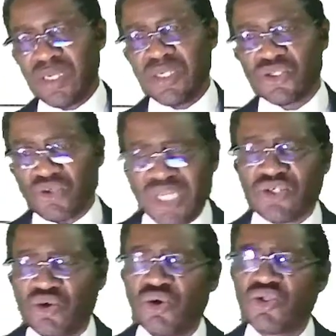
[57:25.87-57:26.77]
So let's
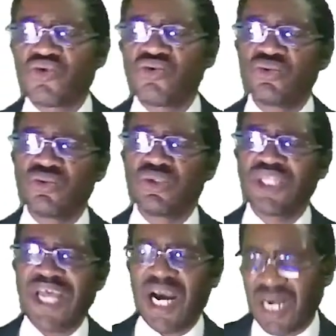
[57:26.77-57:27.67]
go through
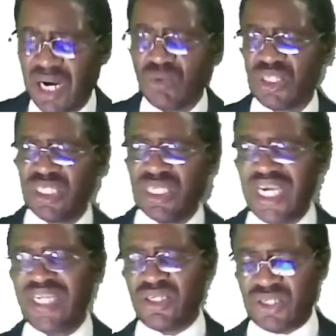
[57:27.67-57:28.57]
the accounting
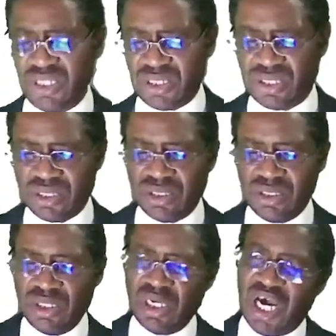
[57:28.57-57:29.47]
entries.
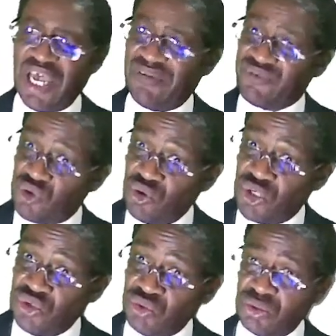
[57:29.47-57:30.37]
I have told
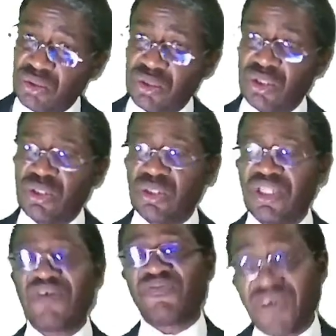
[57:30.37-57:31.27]
you
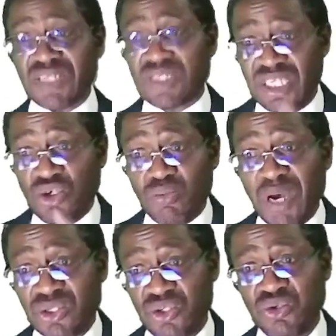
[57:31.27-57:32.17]
the first thing you
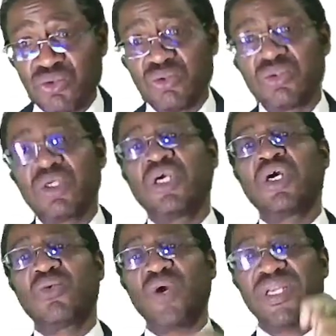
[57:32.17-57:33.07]
must do
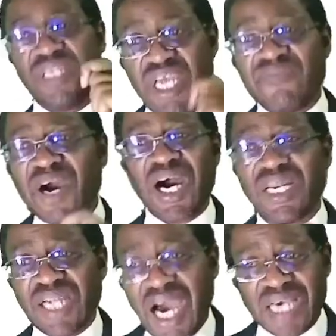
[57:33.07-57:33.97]
whenever an
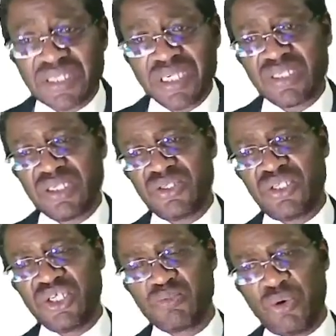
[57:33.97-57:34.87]
asset is
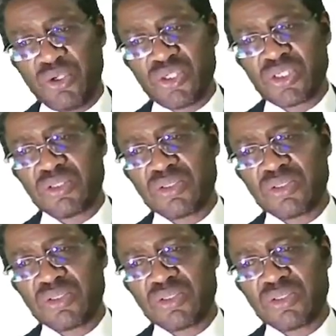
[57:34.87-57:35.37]
disposed